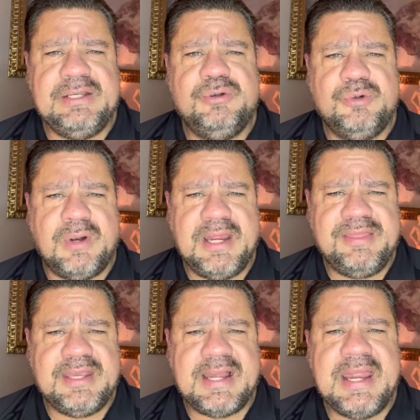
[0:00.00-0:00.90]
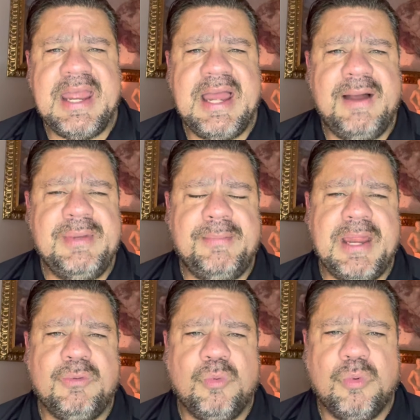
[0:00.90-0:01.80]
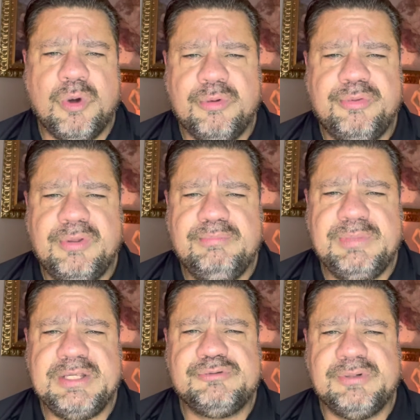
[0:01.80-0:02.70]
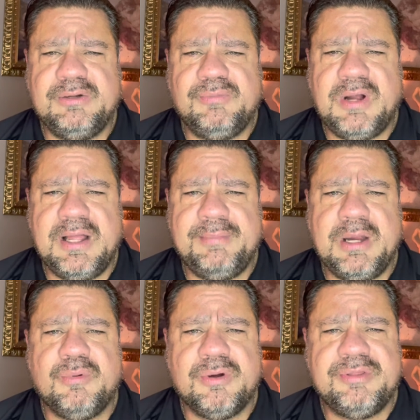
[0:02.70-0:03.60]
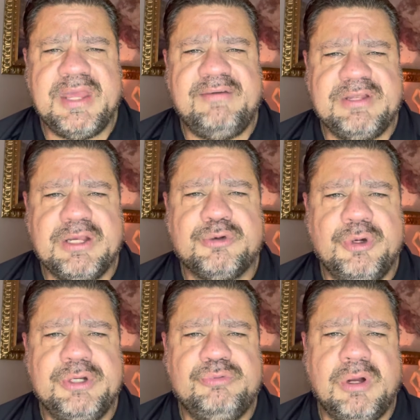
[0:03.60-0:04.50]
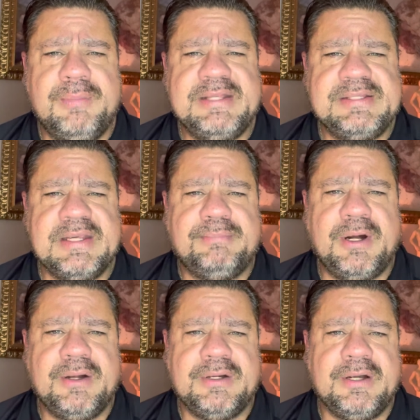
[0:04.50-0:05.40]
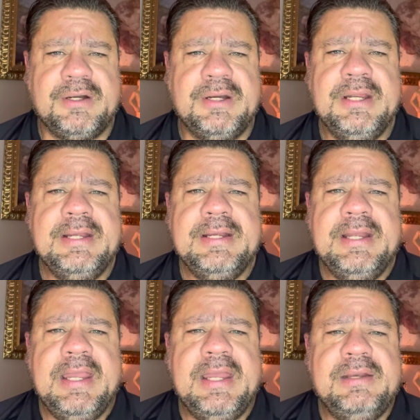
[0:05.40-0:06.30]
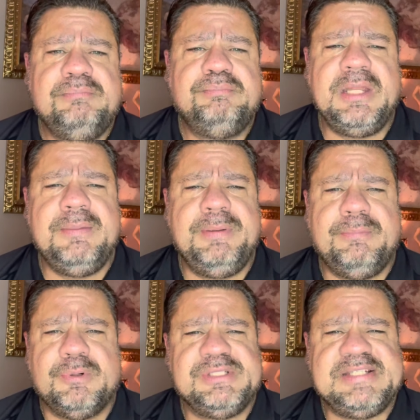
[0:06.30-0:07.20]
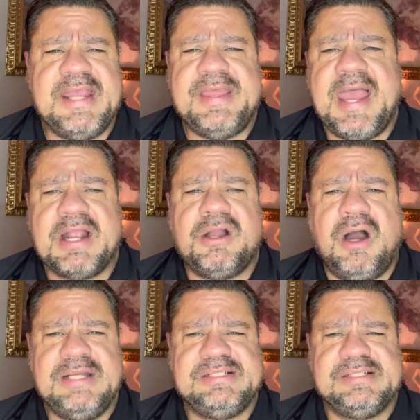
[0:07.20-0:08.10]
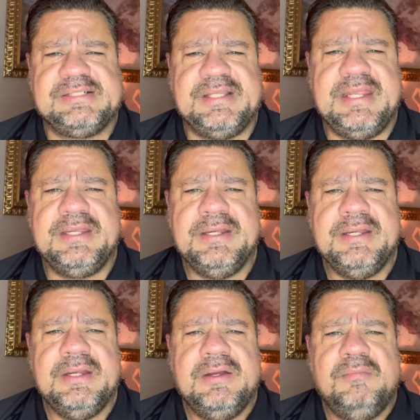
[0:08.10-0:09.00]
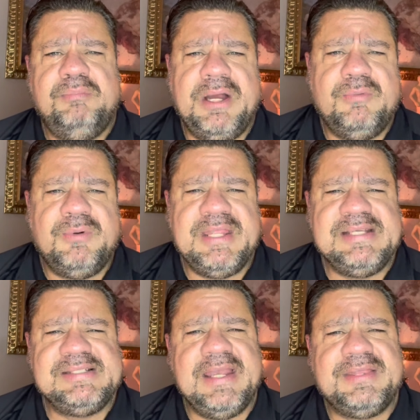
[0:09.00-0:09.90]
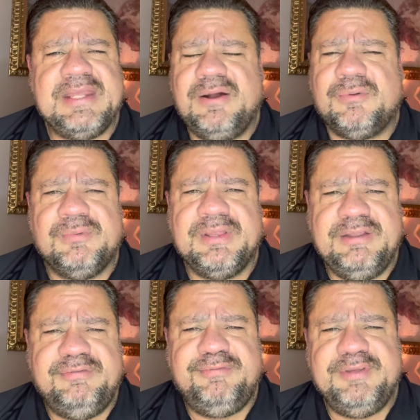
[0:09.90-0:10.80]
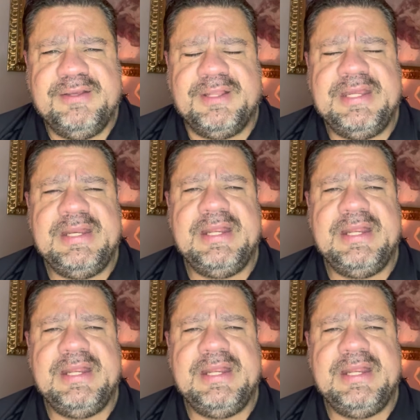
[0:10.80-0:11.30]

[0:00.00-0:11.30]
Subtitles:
Who do I think I am? Am I worth being treated well? Am I worth having a good romantic partner? And plenty of people would say that consciously, but when they say it, they don't really feel it.